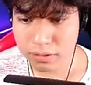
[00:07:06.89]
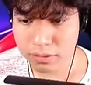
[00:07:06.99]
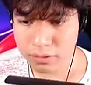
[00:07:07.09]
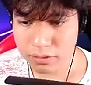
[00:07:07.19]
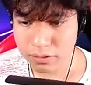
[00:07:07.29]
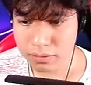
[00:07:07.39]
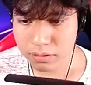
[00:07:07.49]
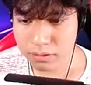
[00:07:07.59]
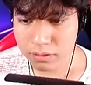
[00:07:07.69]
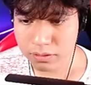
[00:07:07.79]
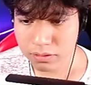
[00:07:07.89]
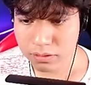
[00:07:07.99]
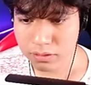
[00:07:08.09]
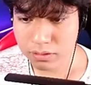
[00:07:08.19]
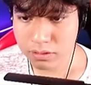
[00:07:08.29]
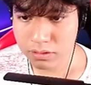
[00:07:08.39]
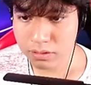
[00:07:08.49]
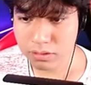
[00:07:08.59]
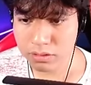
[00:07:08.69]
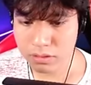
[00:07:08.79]

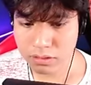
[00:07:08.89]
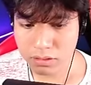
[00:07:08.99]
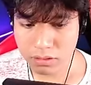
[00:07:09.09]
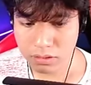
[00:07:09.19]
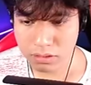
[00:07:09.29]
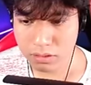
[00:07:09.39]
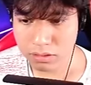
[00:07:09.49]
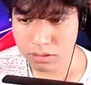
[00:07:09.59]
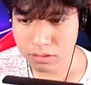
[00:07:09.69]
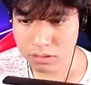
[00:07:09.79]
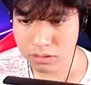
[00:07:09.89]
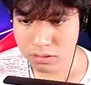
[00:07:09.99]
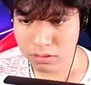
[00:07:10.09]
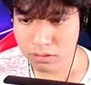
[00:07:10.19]
Nothing is said.